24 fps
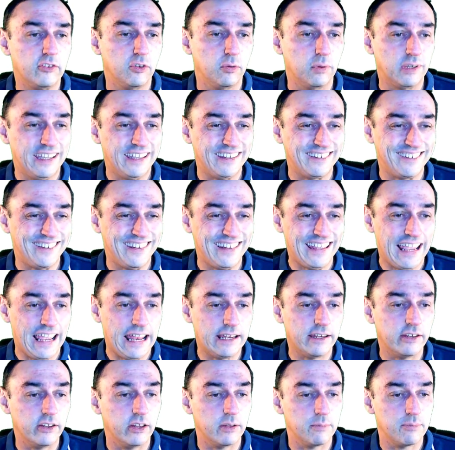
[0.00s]
So it gets to the
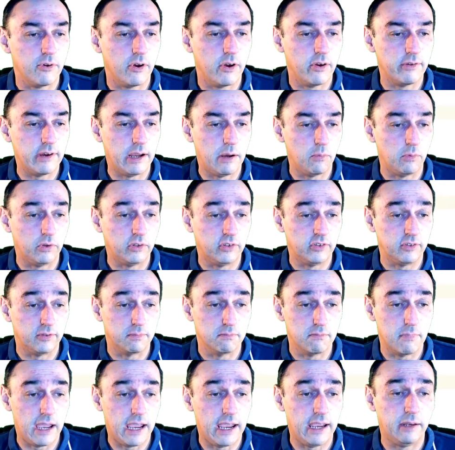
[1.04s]
end of the program, which is
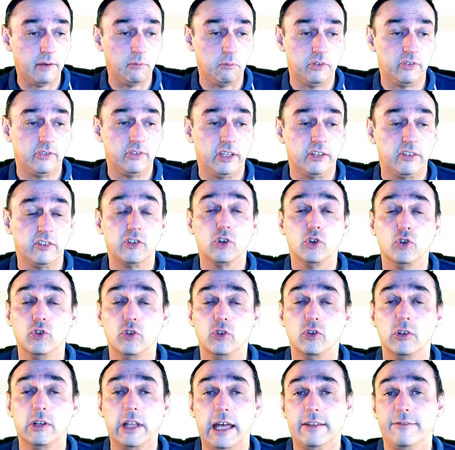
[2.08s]
main, which says
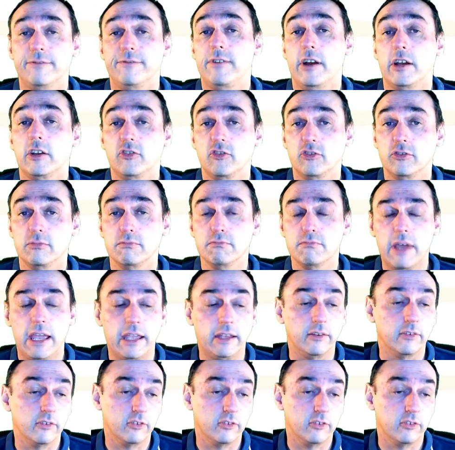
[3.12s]
call that function main.